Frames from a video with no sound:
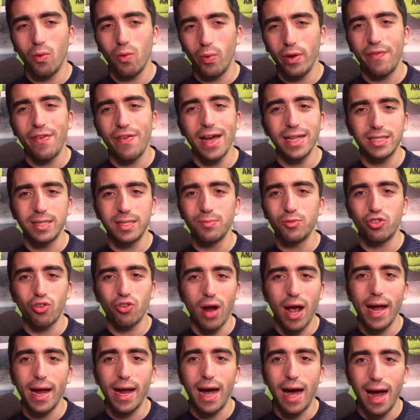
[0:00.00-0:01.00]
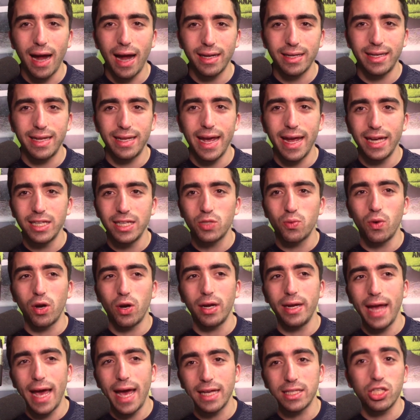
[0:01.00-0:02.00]
we've had some dry, hot days
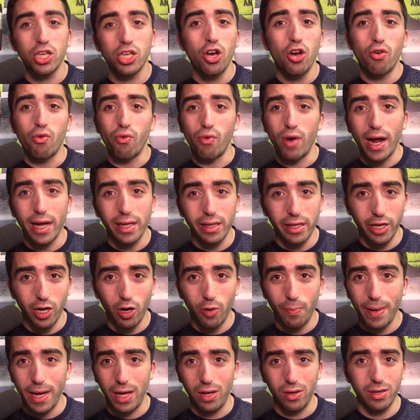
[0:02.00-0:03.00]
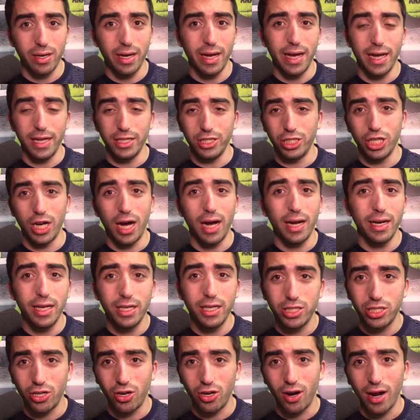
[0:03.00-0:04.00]
where, yes, Riley Opelka and John
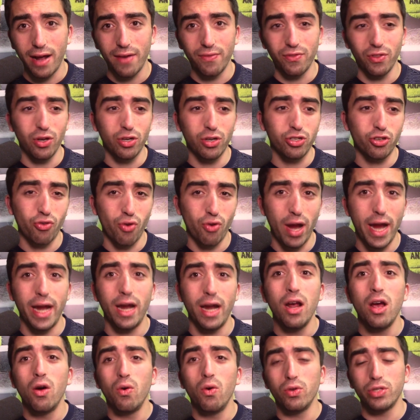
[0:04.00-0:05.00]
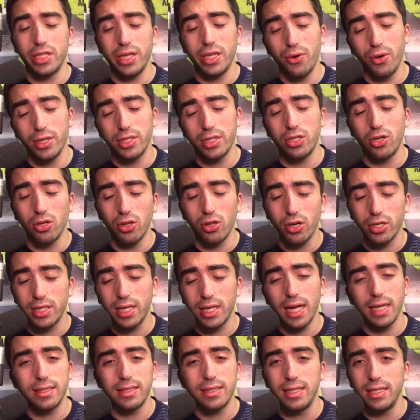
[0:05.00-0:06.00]
Isner have looked great. We'll see how Isner
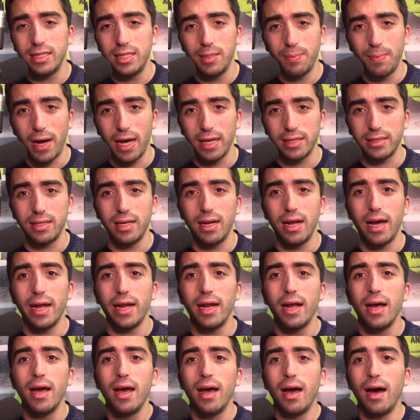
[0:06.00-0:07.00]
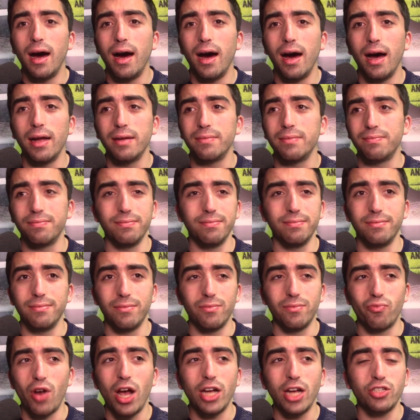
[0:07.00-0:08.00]
looks against Tsitsipas tonight.
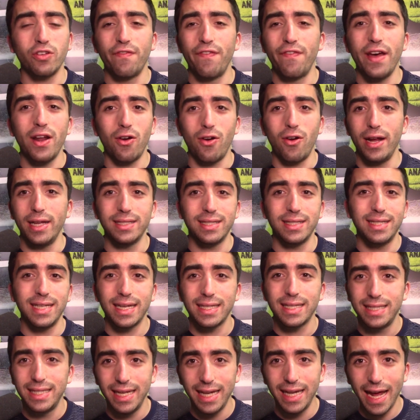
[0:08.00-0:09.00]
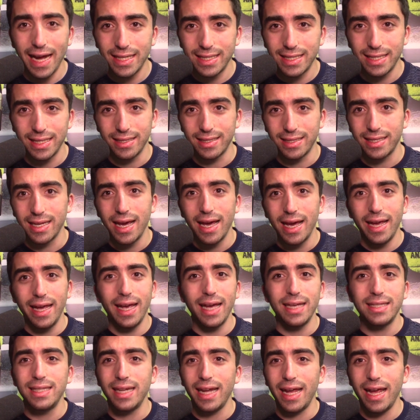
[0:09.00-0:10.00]
Roger Federer hit 16 aces.
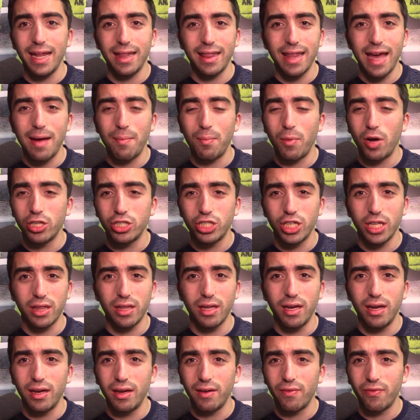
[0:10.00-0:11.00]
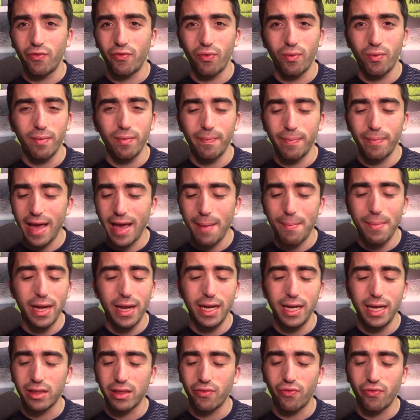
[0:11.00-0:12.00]
He hasn't hit that much at the that
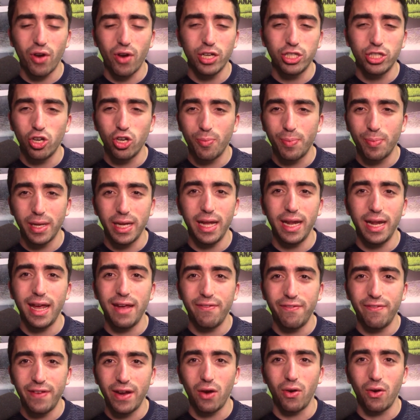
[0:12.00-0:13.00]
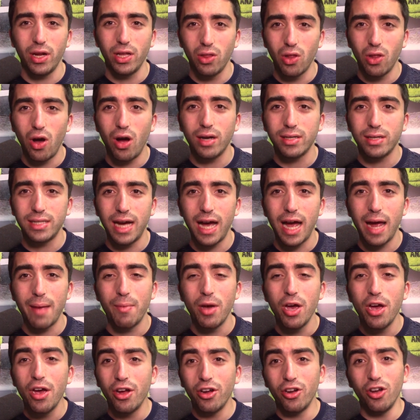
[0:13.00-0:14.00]
many at the French Open in a very long time.